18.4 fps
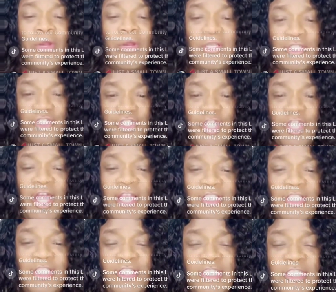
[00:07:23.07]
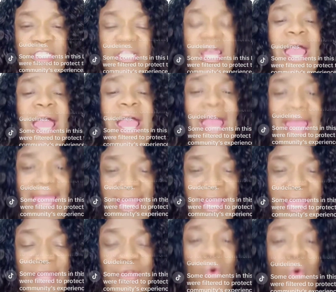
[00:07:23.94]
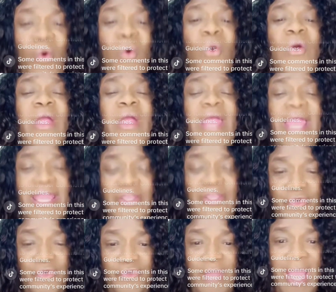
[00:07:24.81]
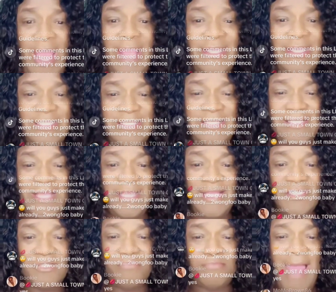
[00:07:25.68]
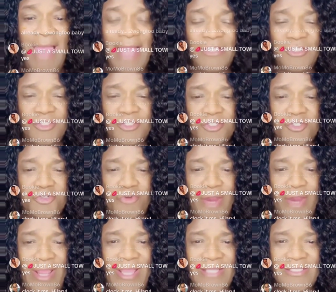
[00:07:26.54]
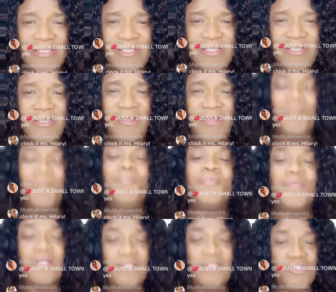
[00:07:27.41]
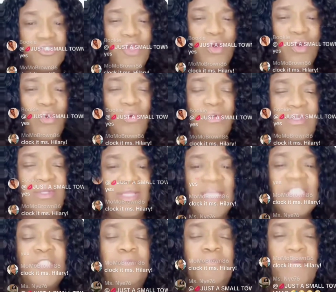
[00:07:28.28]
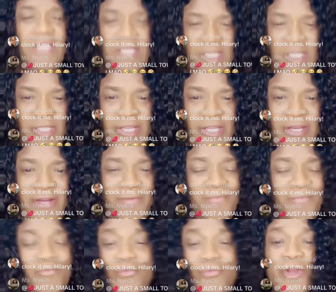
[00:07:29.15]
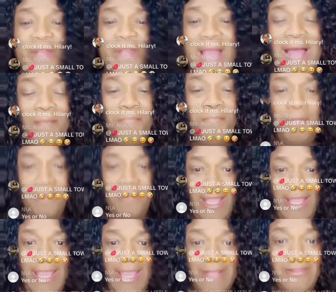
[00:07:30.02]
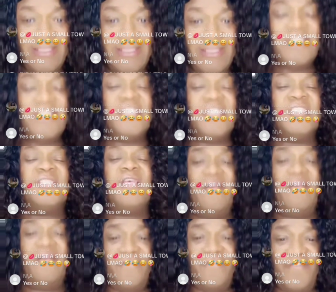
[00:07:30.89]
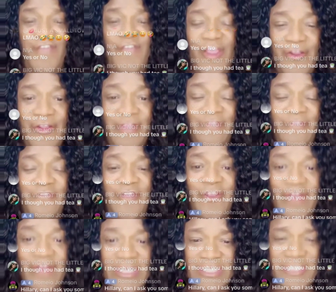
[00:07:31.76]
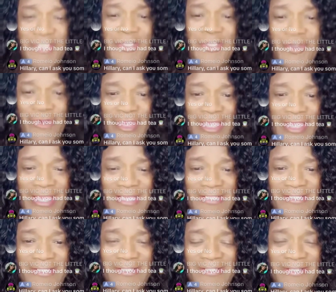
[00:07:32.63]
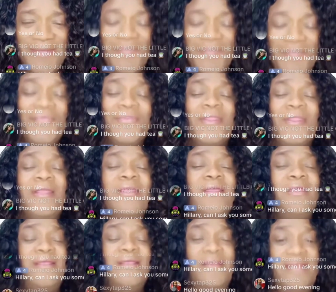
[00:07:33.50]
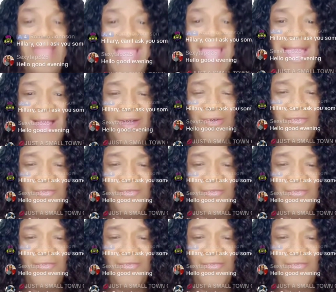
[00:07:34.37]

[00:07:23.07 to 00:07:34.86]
judges and or a United States magistrate. So let's be clear. We're not playing. This is very, very serious. Now,